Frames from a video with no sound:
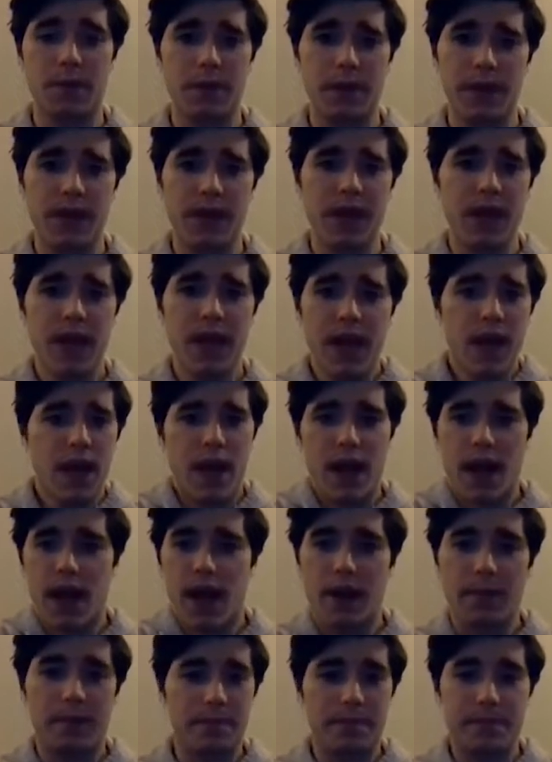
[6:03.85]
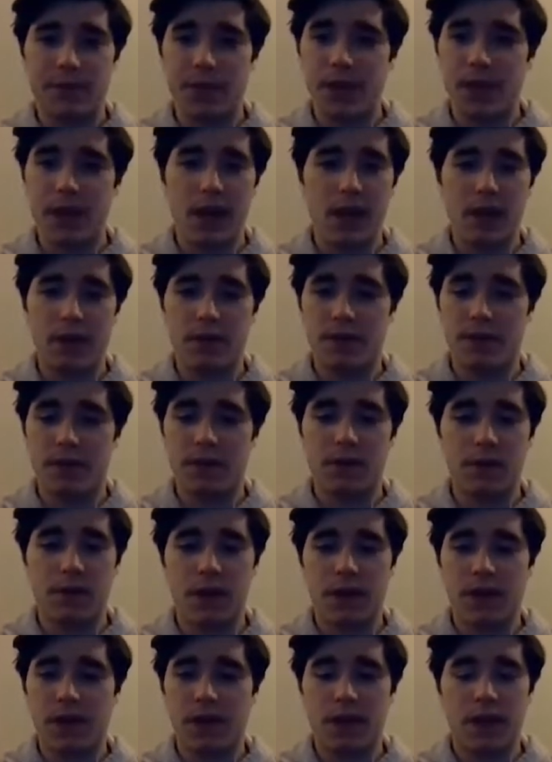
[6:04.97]
But yeah, if you're
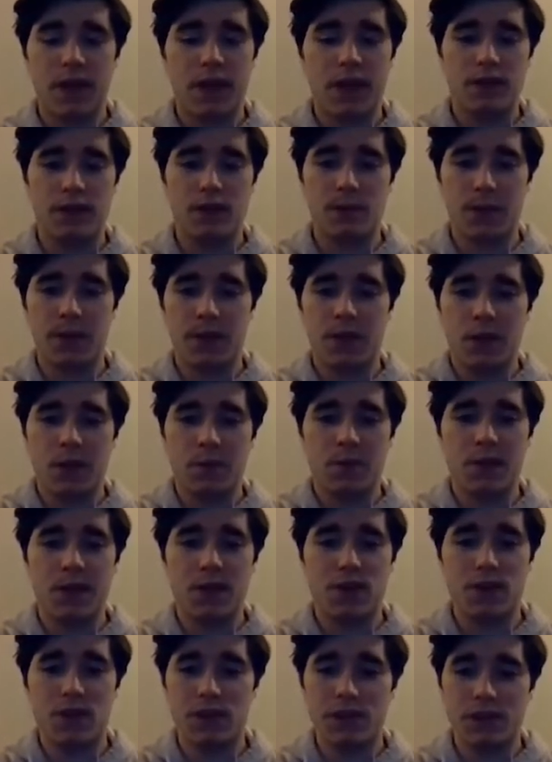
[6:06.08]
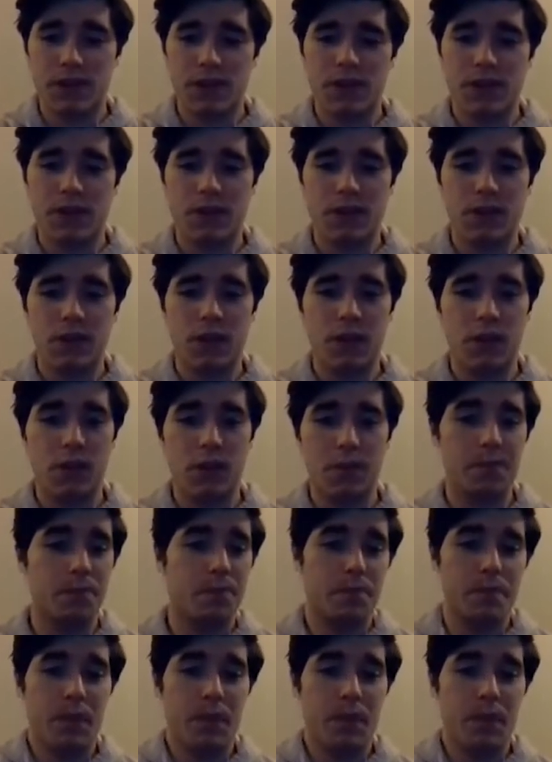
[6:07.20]
not getting guys to swing at your pitches and your